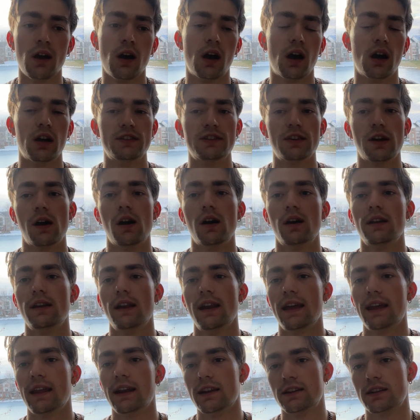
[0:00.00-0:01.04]
a
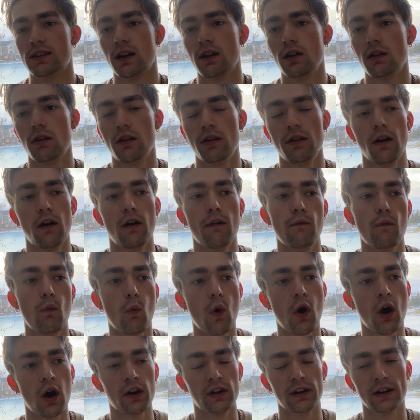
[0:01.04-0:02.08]
ton of
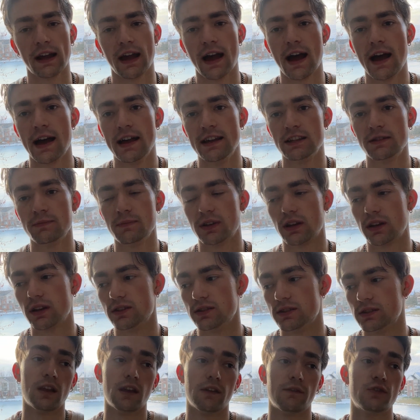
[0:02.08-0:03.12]
water, guys,
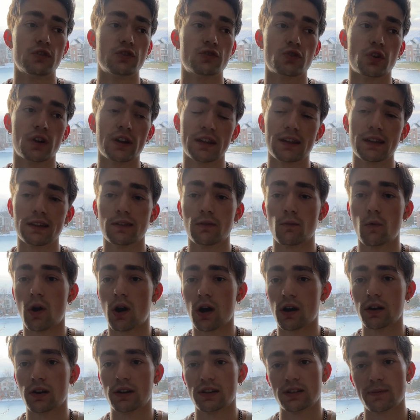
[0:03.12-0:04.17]
because if you're drinking
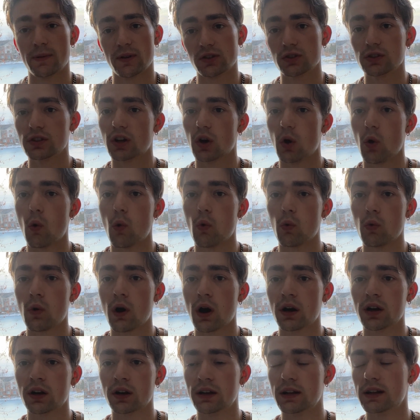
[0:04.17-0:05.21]
water, especially cold
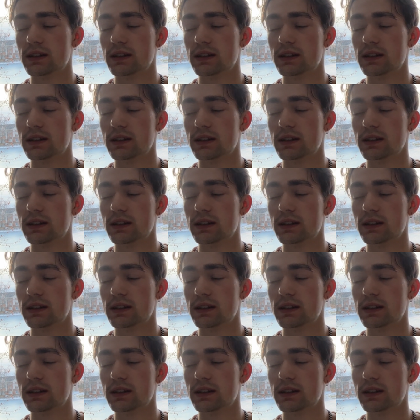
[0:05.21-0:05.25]
water,